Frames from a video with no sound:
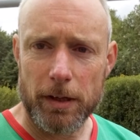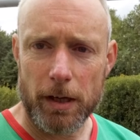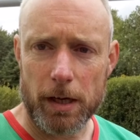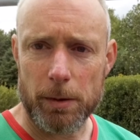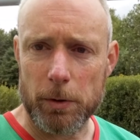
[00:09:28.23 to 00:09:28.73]

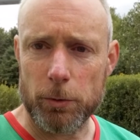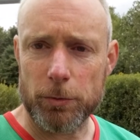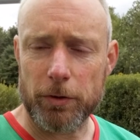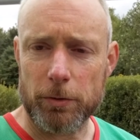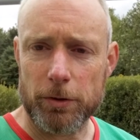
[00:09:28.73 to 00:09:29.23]
and
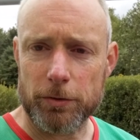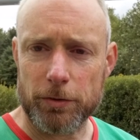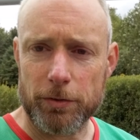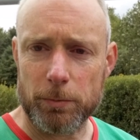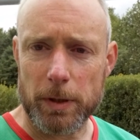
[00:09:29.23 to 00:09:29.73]
also
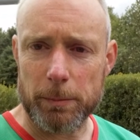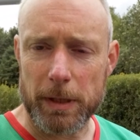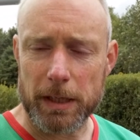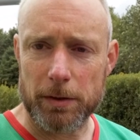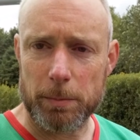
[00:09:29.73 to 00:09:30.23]
conscious of where
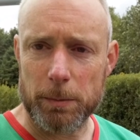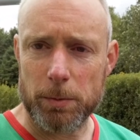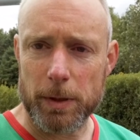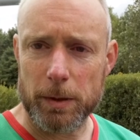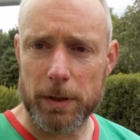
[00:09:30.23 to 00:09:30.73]
many of the people
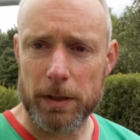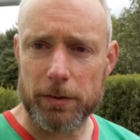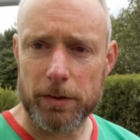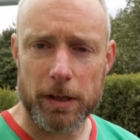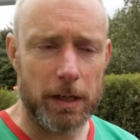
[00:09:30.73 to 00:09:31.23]
might be at dark.